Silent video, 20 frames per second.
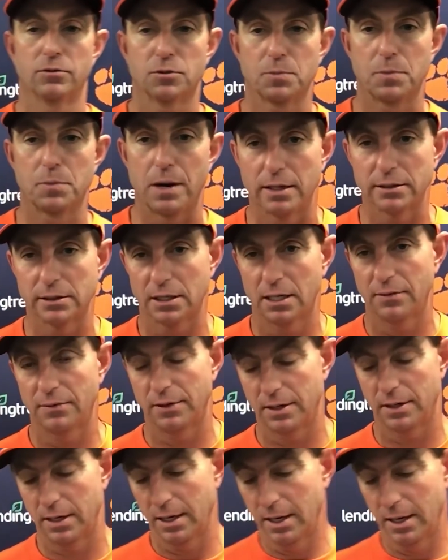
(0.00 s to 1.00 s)
It was positive.
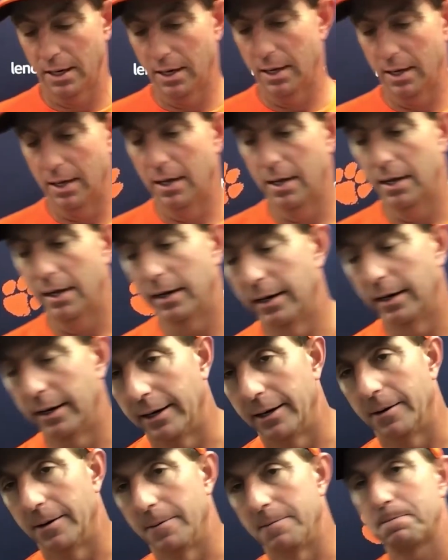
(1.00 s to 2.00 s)

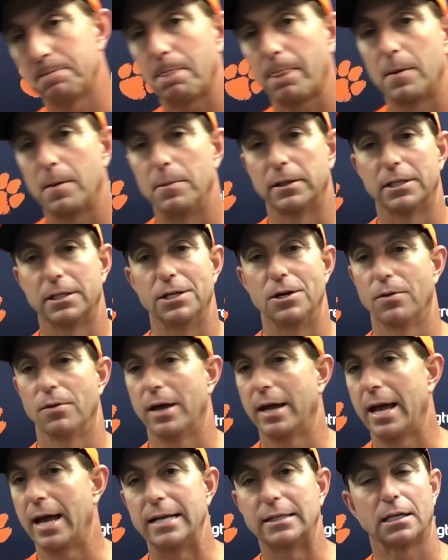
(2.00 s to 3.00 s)
And, but, you know,
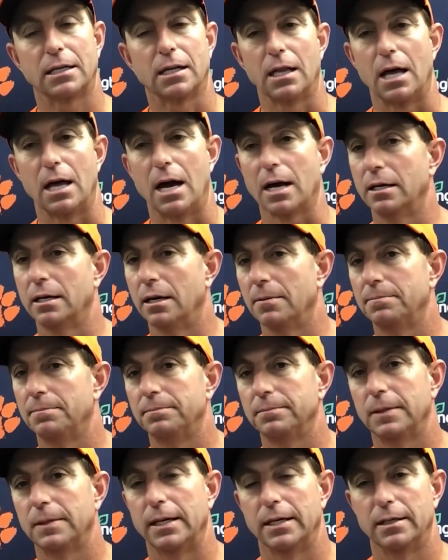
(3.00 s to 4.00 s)
they ate the clock up
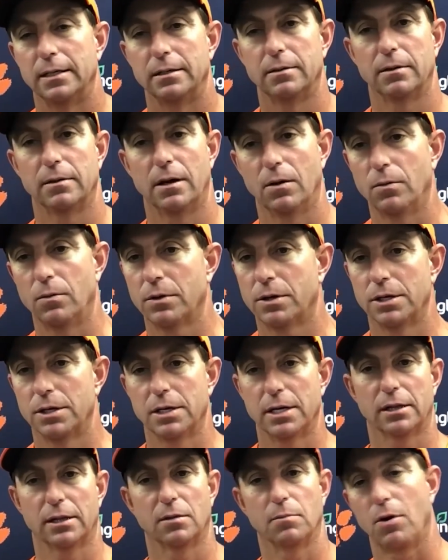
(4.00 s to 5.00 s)
and, you know, we
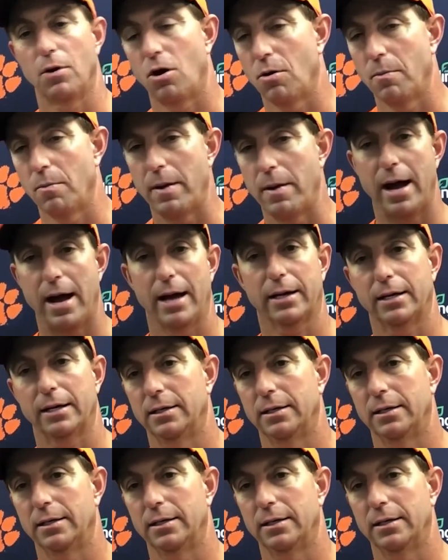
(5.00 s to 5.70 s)
couldn't get the ball back.